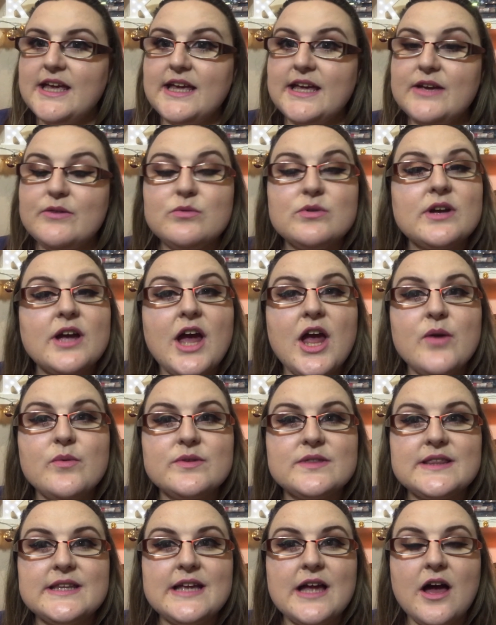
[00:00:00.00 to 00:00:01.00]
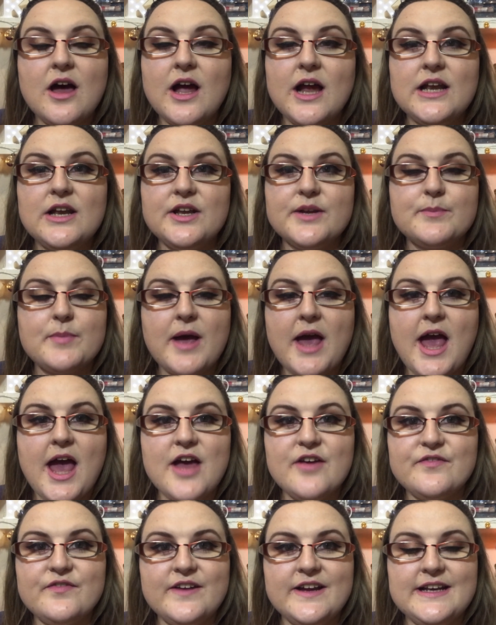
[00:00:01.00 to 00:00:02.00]
It will go with the eye look
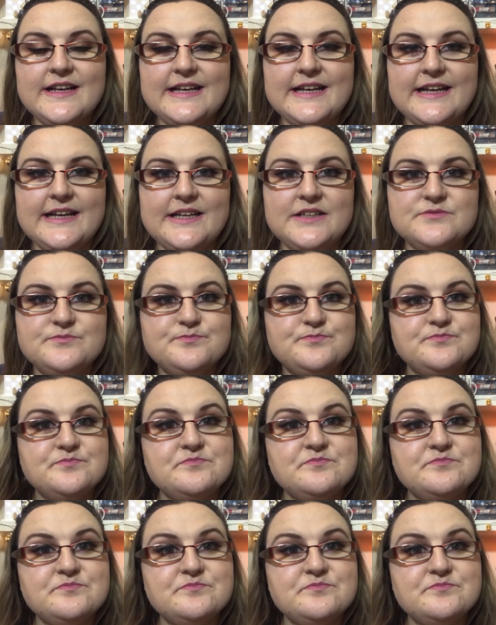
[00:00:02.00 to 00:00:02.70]
perfectly.